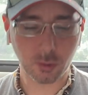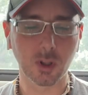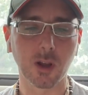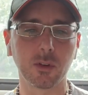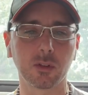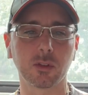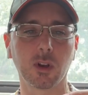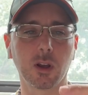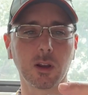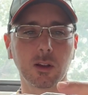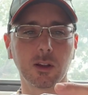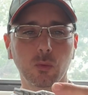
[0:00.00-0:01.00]
love
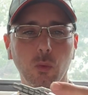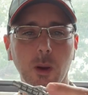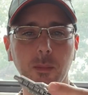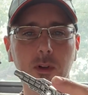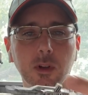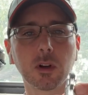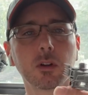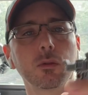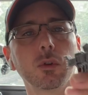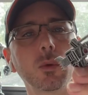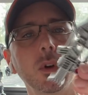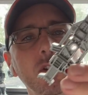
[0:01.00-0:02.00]
his weapon here
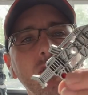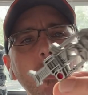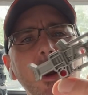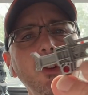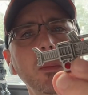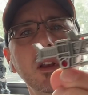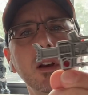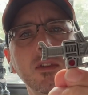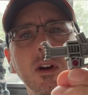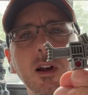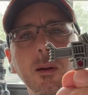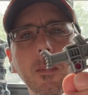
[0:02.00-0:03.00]
real quick. It reminds me of
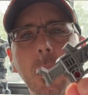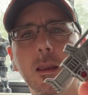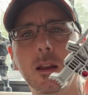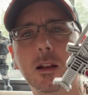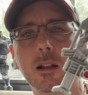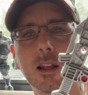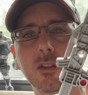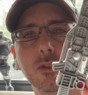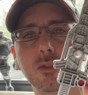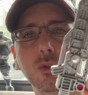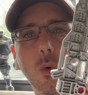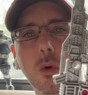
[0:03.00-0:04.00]
like the
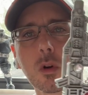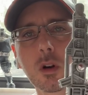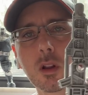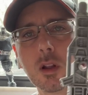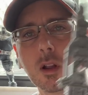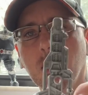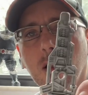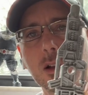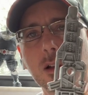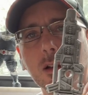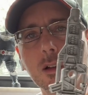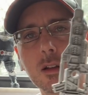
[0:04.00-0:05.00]
sword
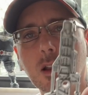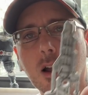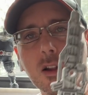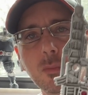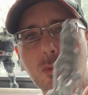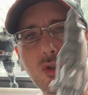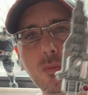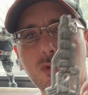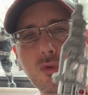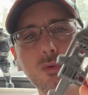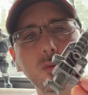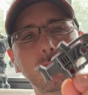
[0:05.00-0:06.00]
guns
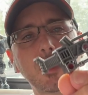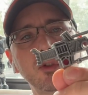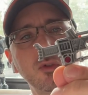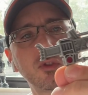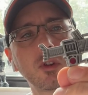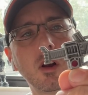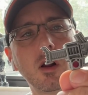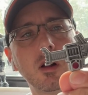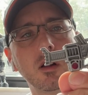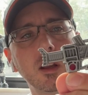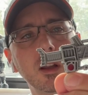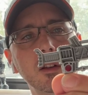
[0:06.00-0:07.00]
that you
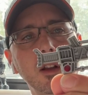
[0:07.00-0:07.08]
saw in